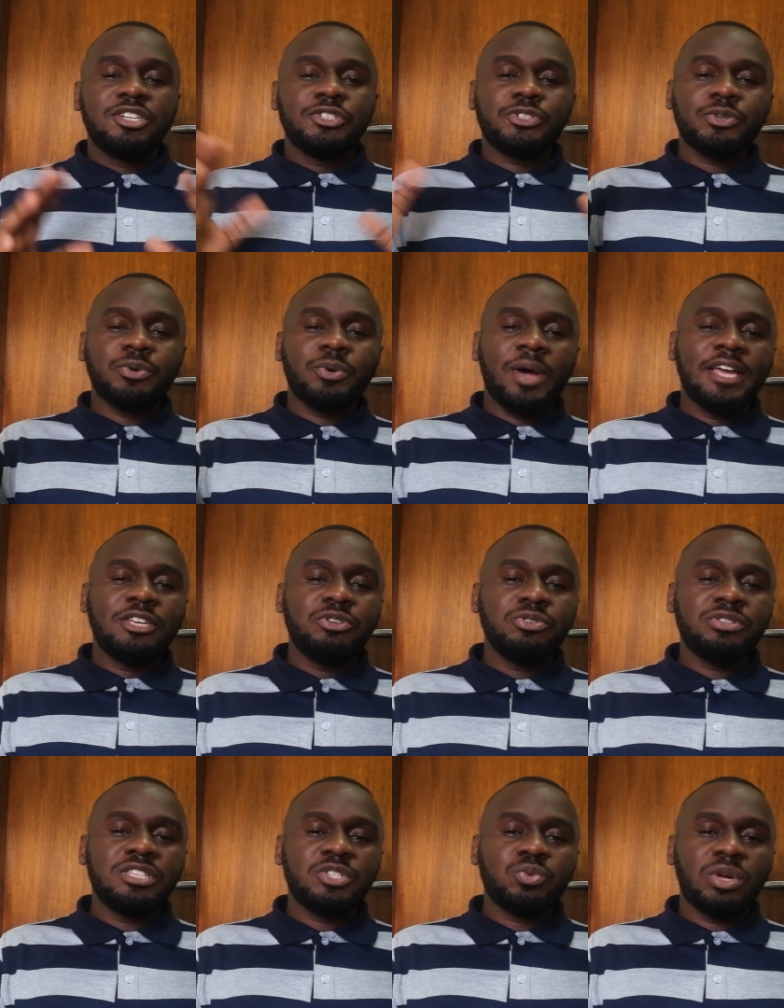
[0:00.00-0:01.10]
So I
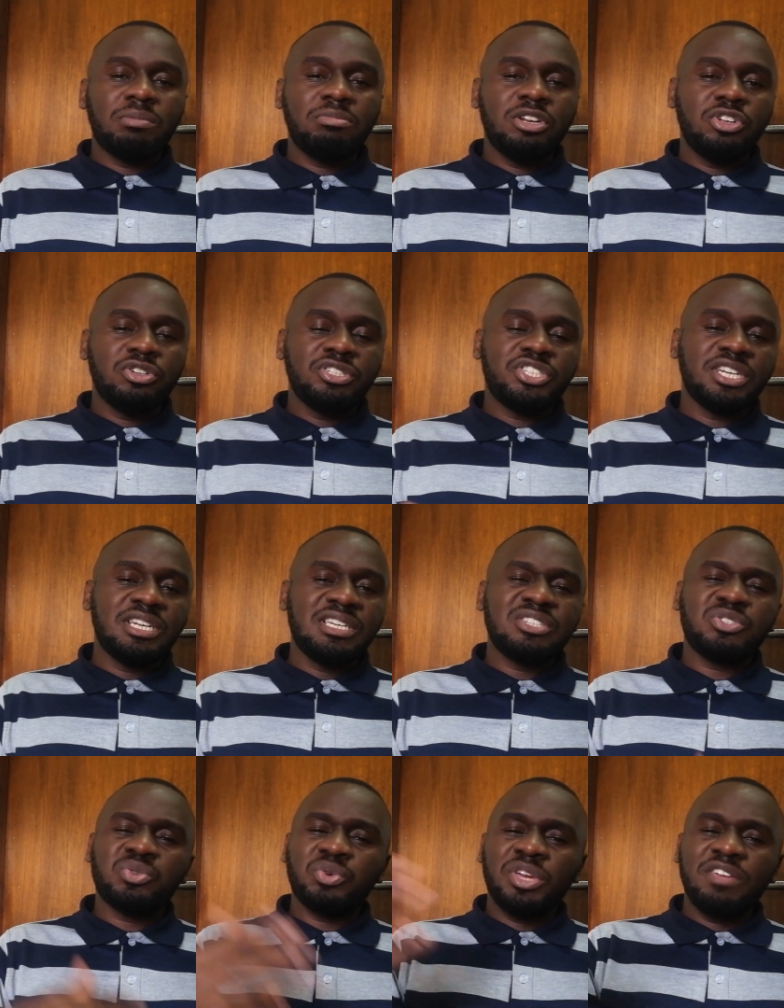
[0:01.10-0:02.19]
use this 1 million
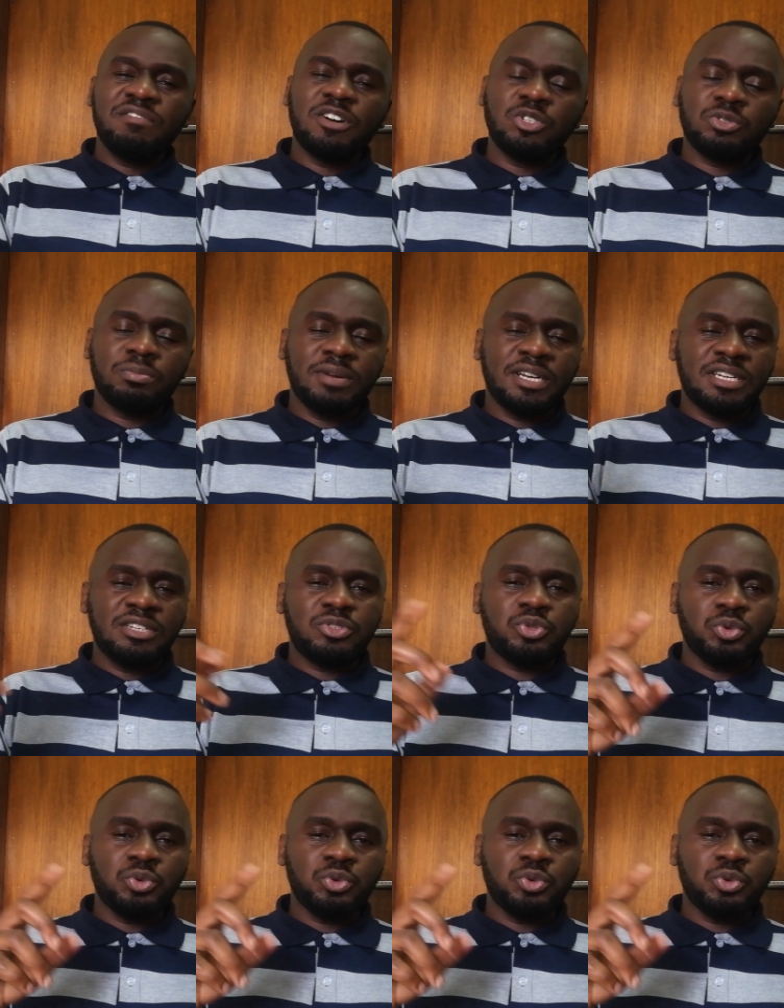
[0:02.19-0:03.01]
shillings to give out money